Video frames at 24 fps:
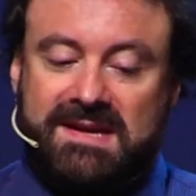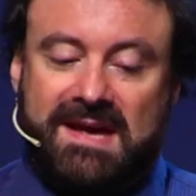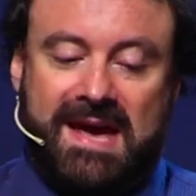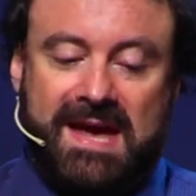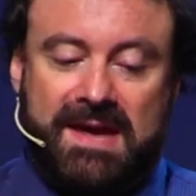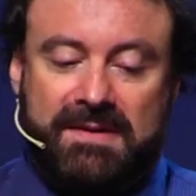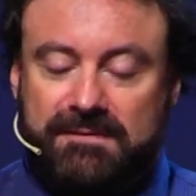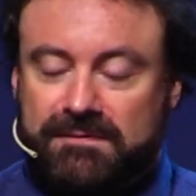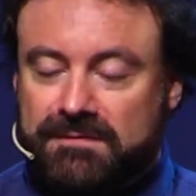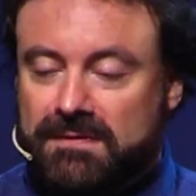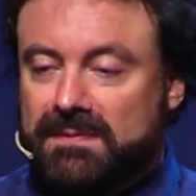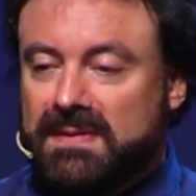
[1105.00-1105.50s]

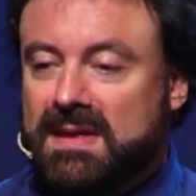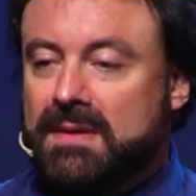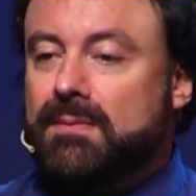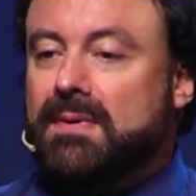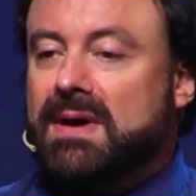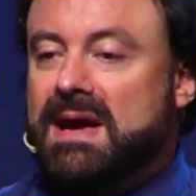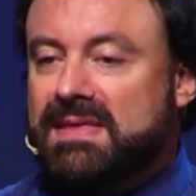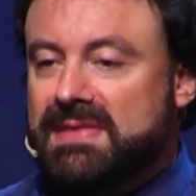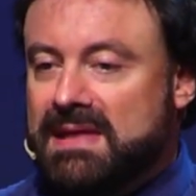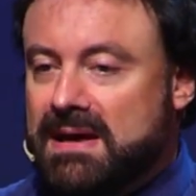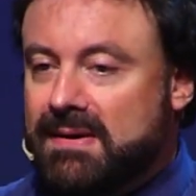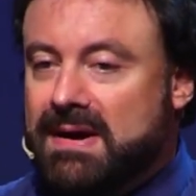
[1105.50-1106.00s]
came from the
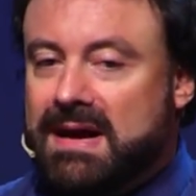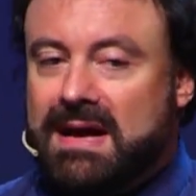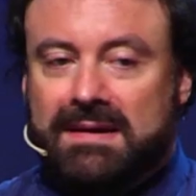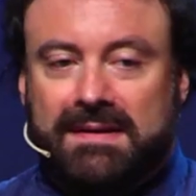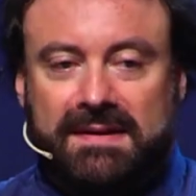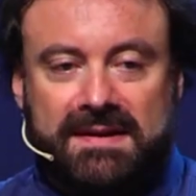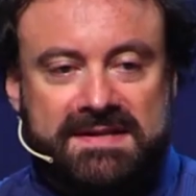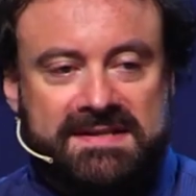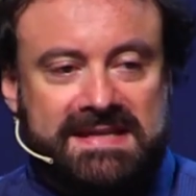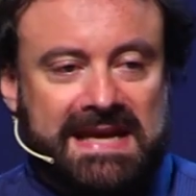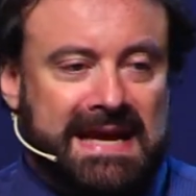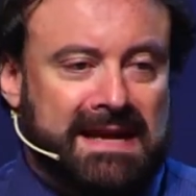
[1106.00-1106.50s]
way they were
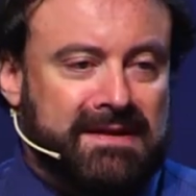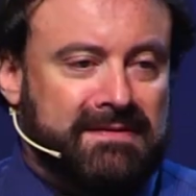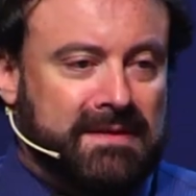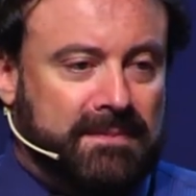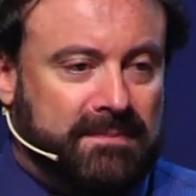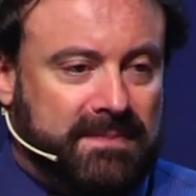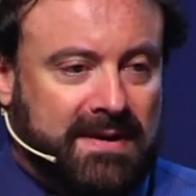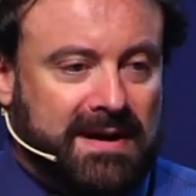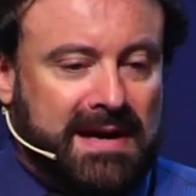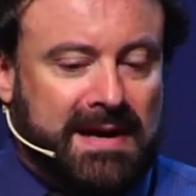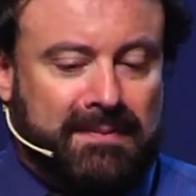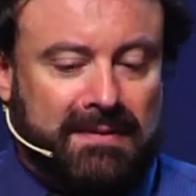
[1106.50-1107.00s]
understanding the
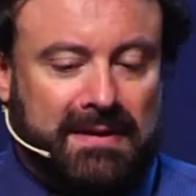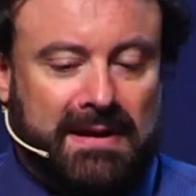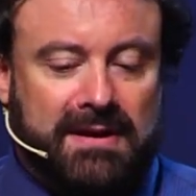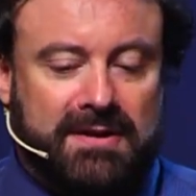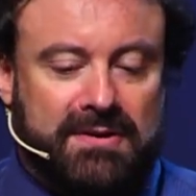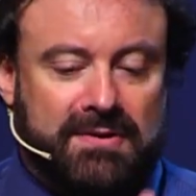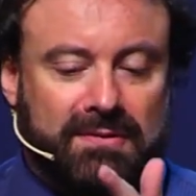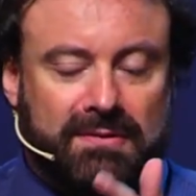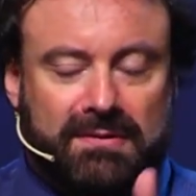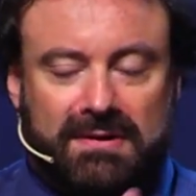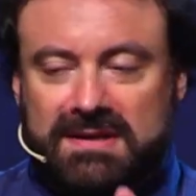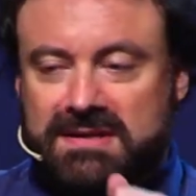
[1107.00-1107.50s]
Bible,
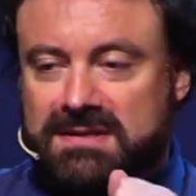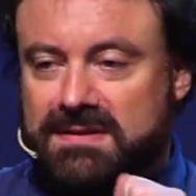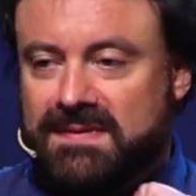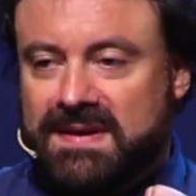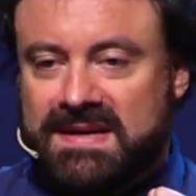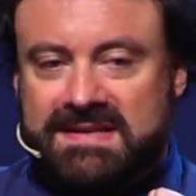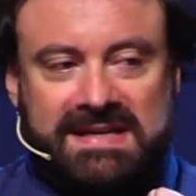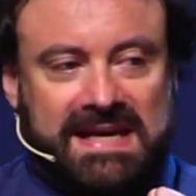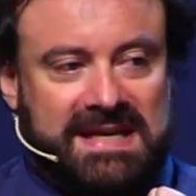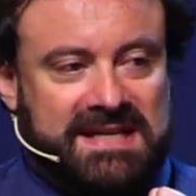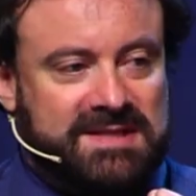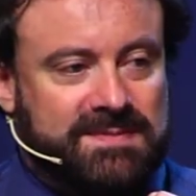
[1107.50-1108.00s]
according to
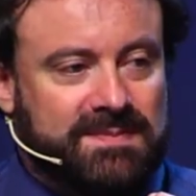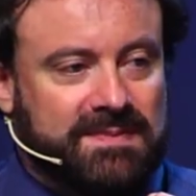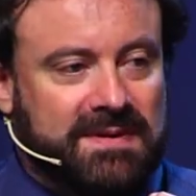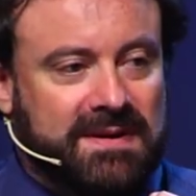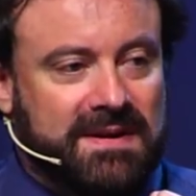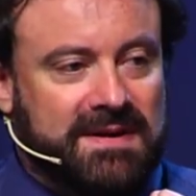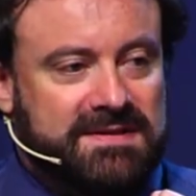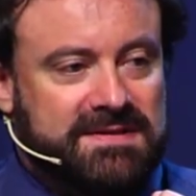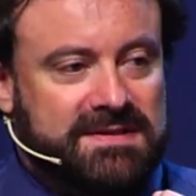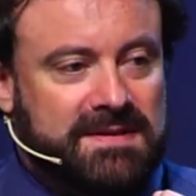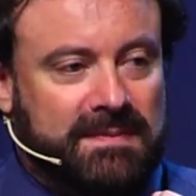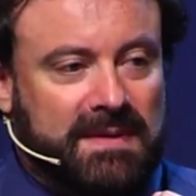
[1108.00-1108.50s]
these
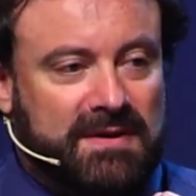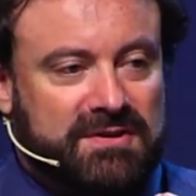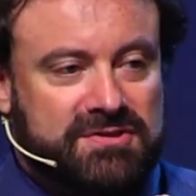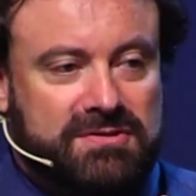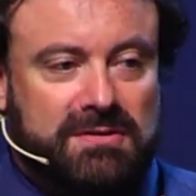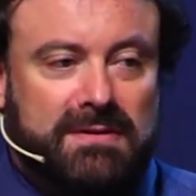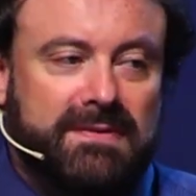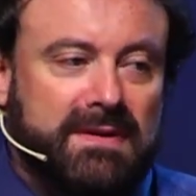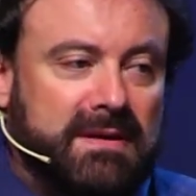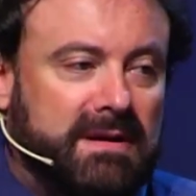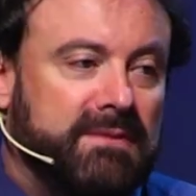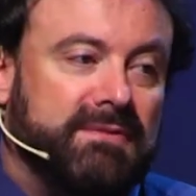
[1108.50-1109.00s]
experts. I'm not
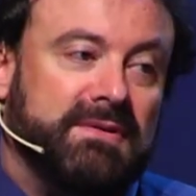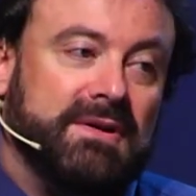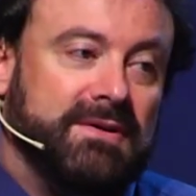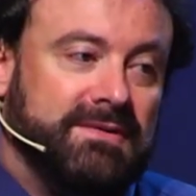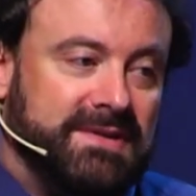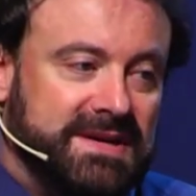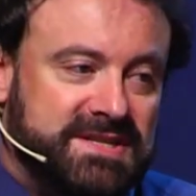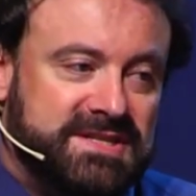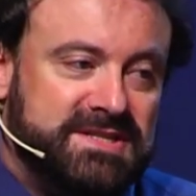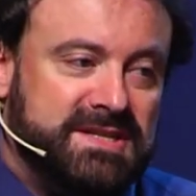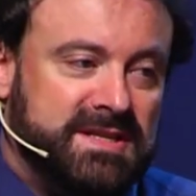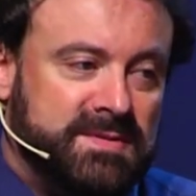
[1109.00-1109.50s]
sure if they're even
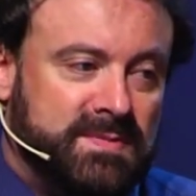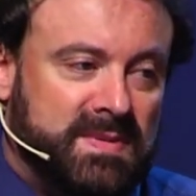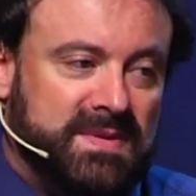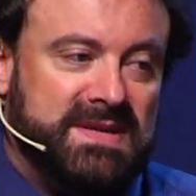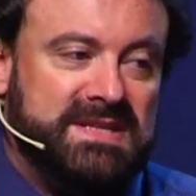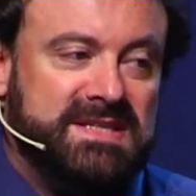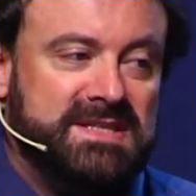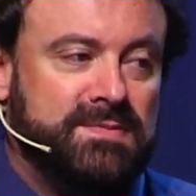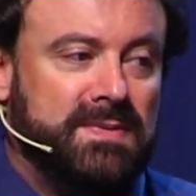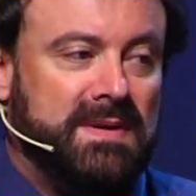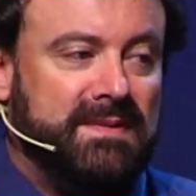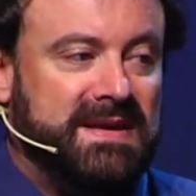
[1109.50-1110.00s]
Christians, but
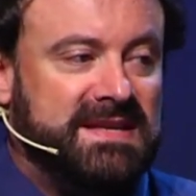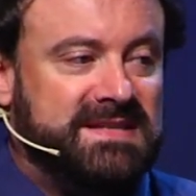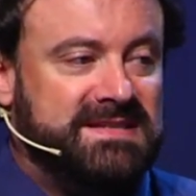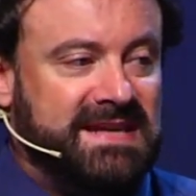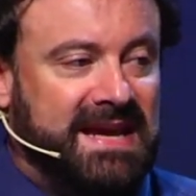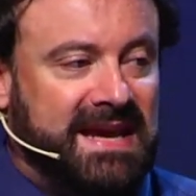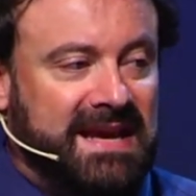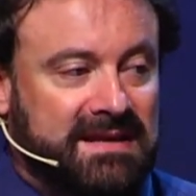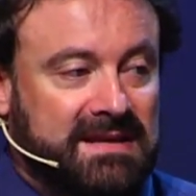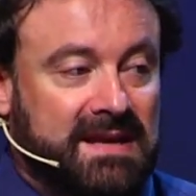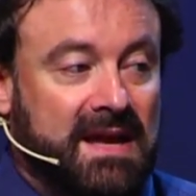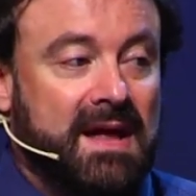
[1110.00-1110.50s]
this is what they
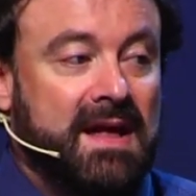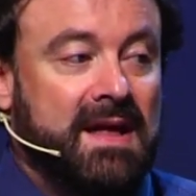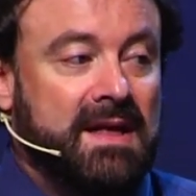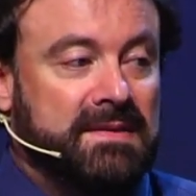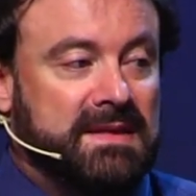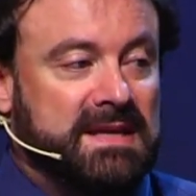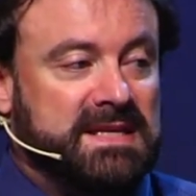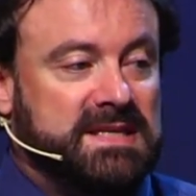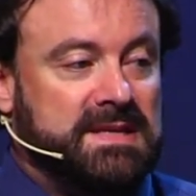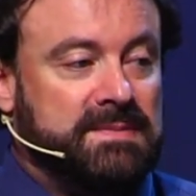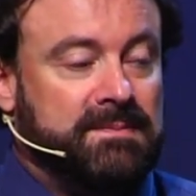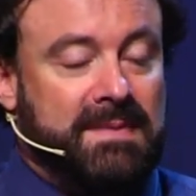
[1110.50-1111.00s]
said.
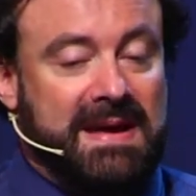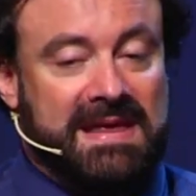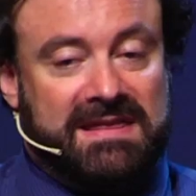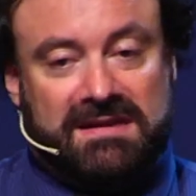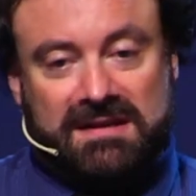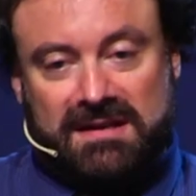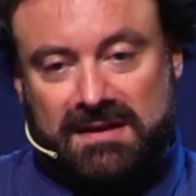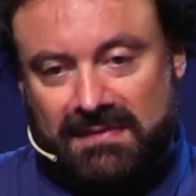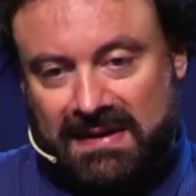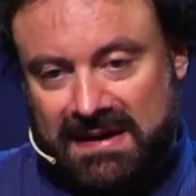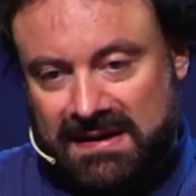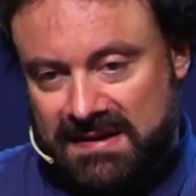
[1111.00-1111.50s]
This
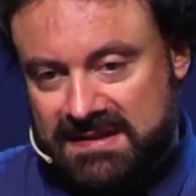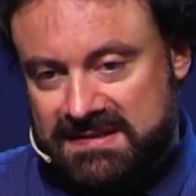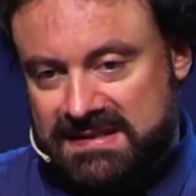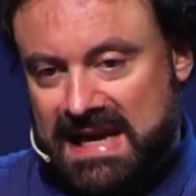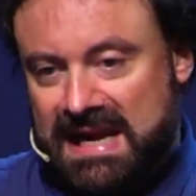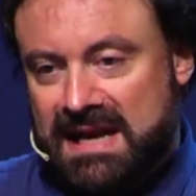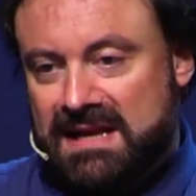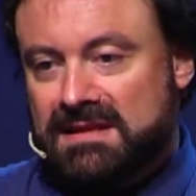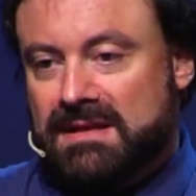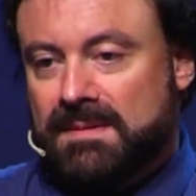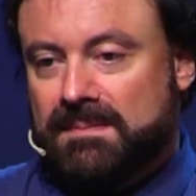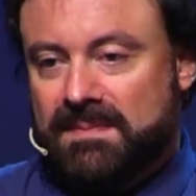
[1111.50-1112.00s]
method of
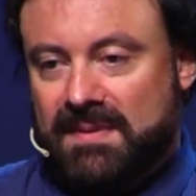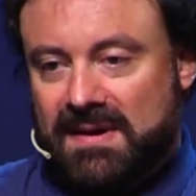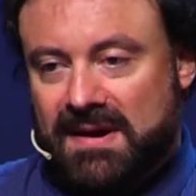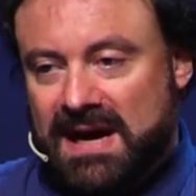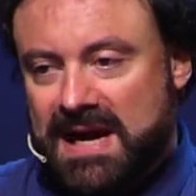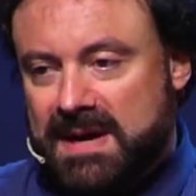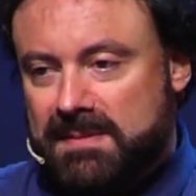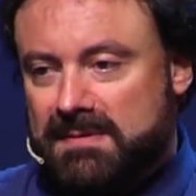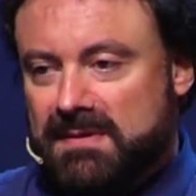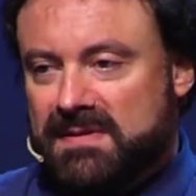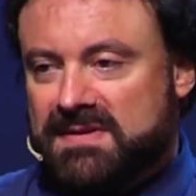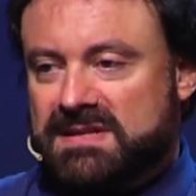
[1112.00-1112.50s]
understanding the
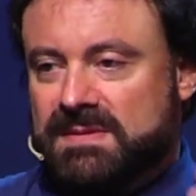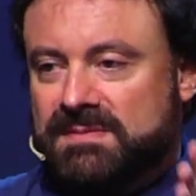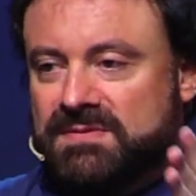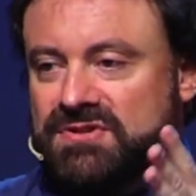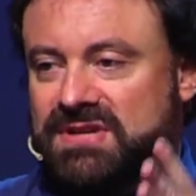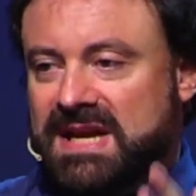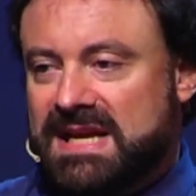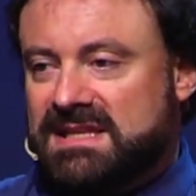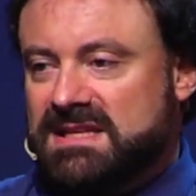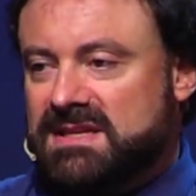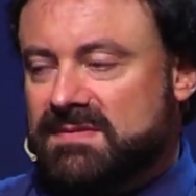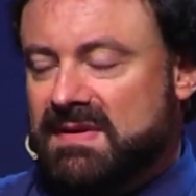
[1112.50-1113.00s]
Bible, this
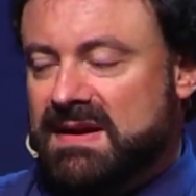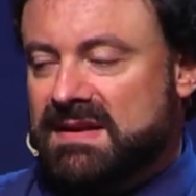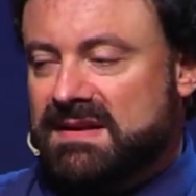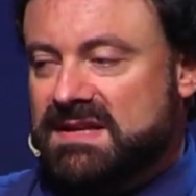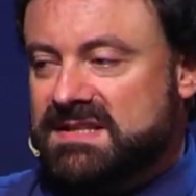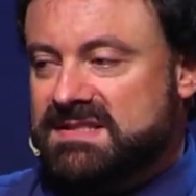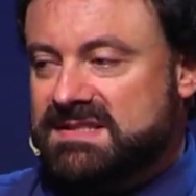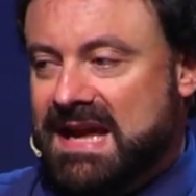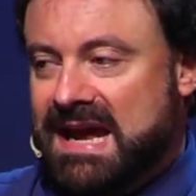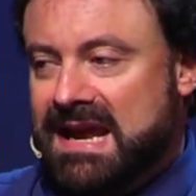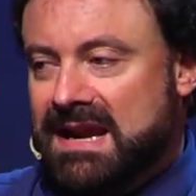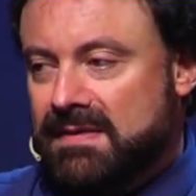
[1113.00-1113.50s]
objective
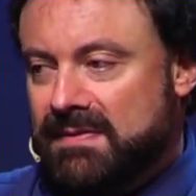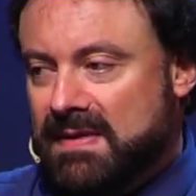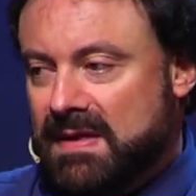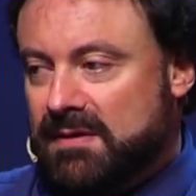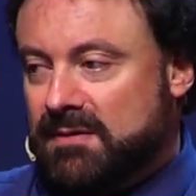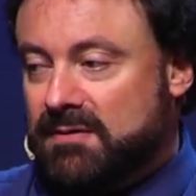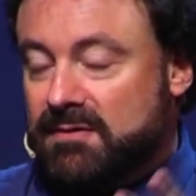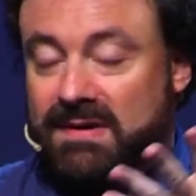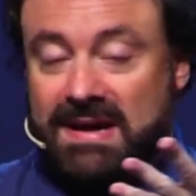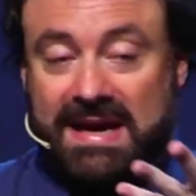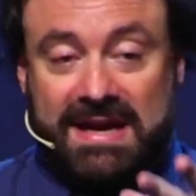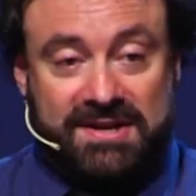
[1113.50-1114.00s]
understanding
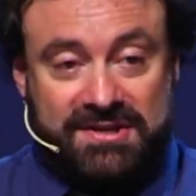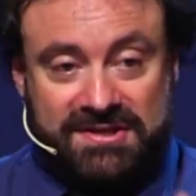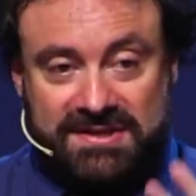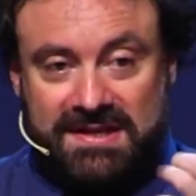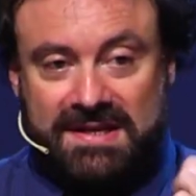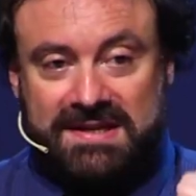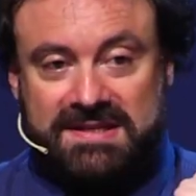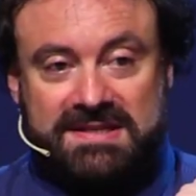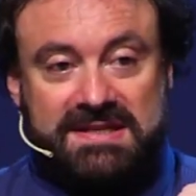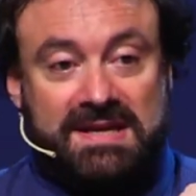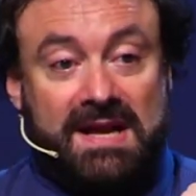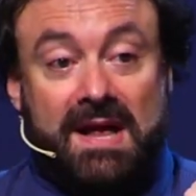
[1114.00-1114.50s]
that
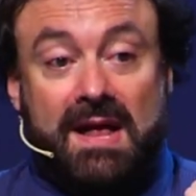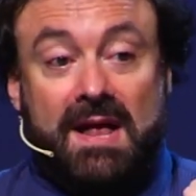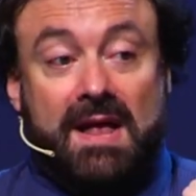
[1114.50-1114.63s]
creationists